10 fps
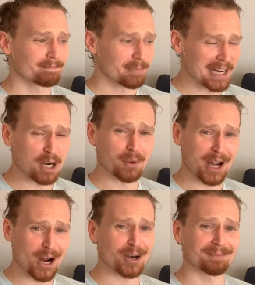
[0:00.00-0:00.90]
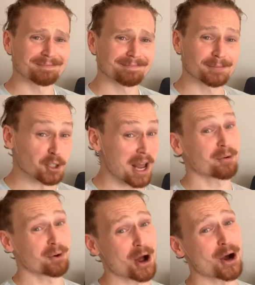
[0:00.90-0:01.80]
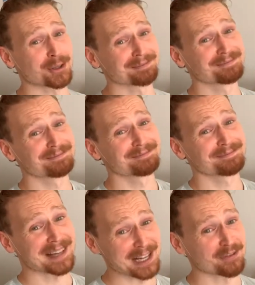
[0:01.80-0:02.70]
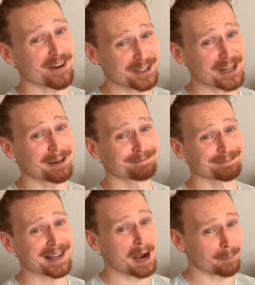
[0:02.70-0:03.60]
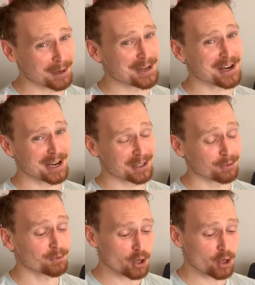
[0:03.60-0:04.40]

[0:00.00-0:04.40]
but here we are. You're not wrong, and it's fucked up, and I appreciate you.